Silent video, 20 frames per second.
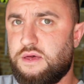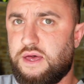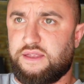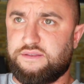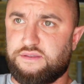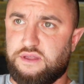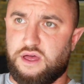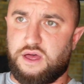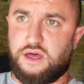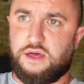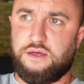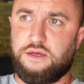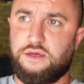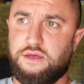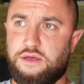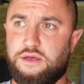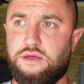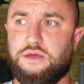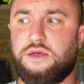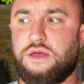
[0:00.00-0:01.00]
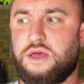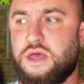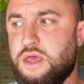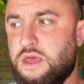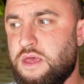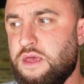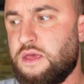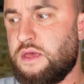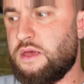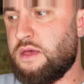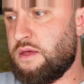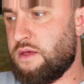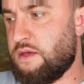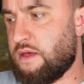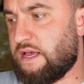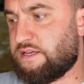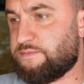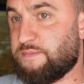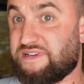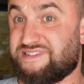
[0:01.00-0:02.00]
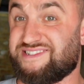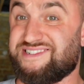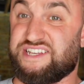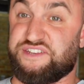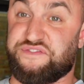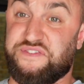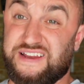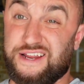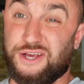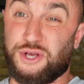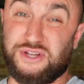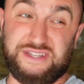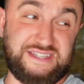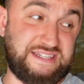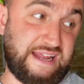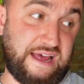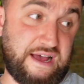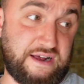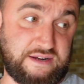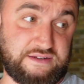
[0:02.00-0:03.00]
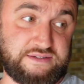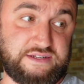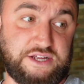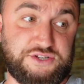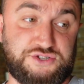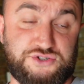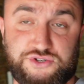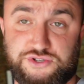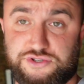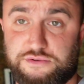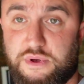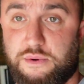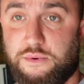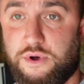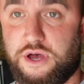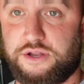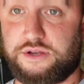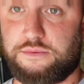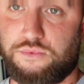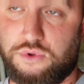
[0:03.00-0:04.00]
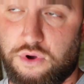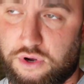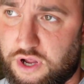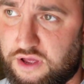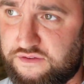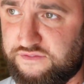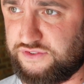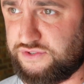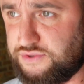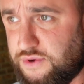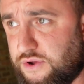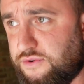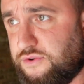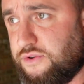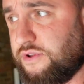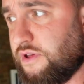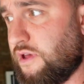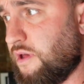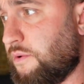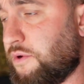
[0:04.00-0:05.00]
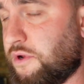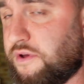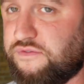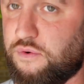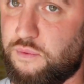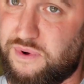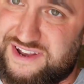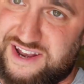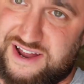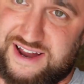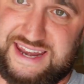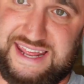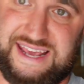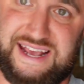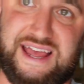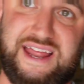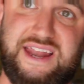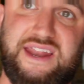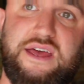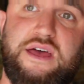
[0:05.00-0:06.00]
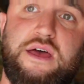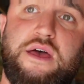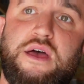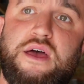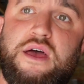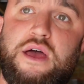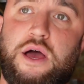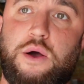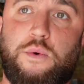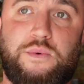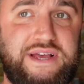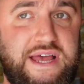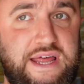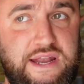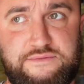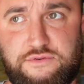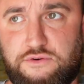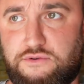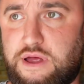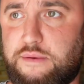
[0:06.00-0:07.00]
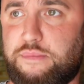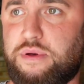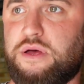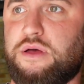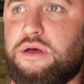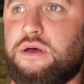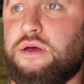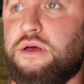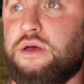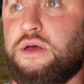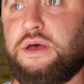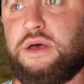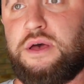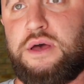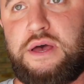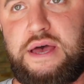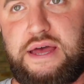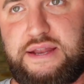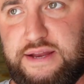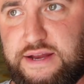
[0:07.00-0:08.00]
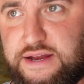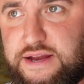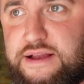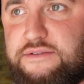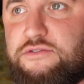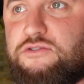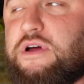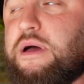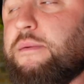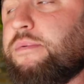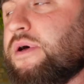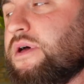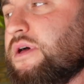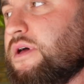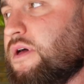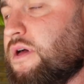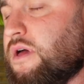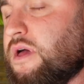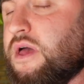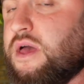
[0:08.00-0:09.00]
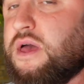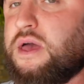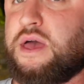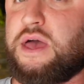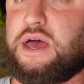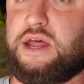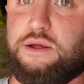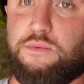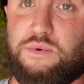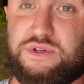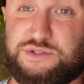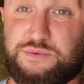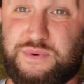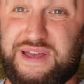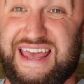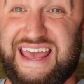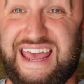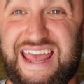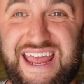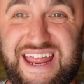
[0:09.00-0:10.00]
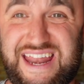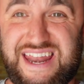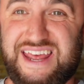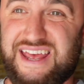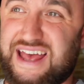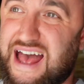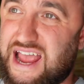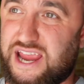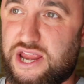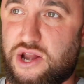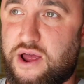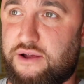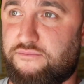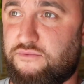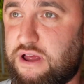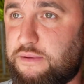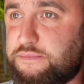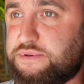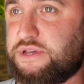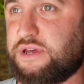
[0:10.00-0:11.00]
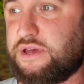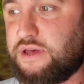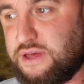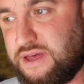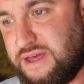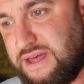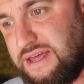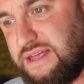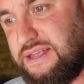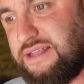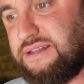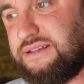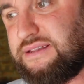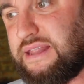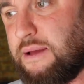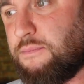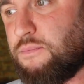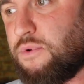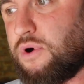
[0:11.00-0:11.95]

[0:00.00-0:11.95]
and as much as it's feeling good today, I'm gonna stay true to my word. I'm not going for 200, I'm gonna go for 190 again. I'm gonna get another rep, and then another rep. And then once we're hitting 8-9 reps, then